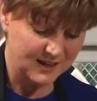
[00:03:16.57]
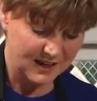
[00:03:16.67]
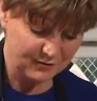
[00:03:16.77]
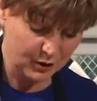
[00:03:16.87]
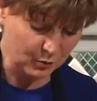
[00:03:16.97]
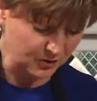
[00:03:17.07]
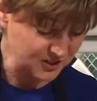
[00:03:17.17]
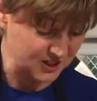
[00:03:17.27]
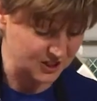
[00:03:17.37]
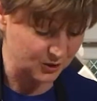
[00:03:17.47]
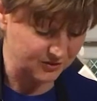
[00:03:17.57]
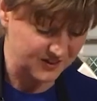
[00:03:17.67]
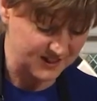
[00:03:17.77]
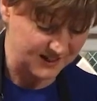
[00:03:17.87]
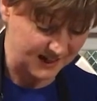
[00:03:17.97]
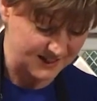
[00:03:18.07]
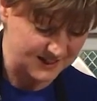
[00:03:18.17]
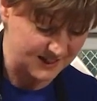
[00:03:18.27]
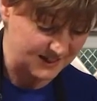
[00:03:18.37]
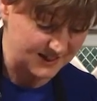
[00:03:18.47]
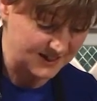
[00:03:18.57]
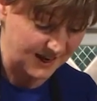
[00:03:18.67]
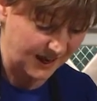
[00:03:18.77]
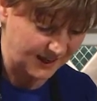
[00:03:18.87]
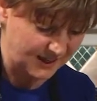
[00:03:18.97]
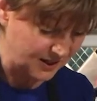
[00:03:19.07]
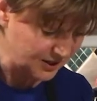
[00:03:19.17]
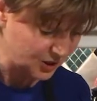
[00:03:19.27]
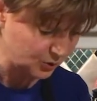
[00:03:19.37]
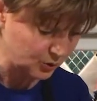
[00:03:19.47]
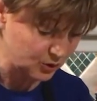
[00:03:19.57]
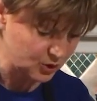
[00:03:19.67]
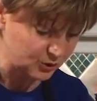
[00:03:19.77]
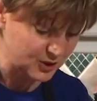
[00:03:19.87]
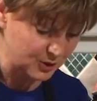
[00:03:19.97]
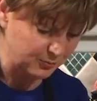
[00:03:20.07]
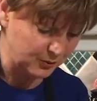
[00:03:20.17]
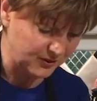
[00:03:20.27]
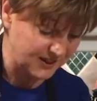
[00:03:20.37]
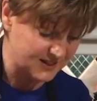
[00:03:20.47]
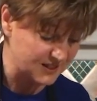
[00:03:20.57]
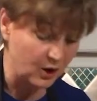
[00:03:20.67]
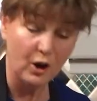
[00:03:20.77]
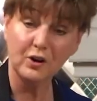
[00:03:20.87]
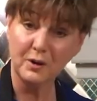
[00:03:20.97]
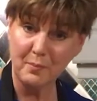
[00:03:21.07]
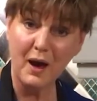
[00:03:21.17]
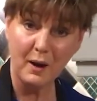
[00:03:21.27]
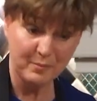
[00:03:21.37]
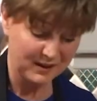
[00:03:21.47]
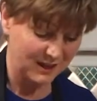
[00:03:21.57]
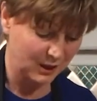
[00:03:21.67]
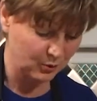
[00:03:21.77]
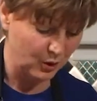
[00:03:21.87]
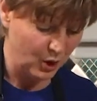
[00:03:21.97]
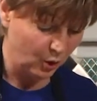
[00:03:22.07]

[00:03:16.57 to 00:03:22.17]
If you wanted to, if it's a nice sunny day, you could also put these on a barbecue,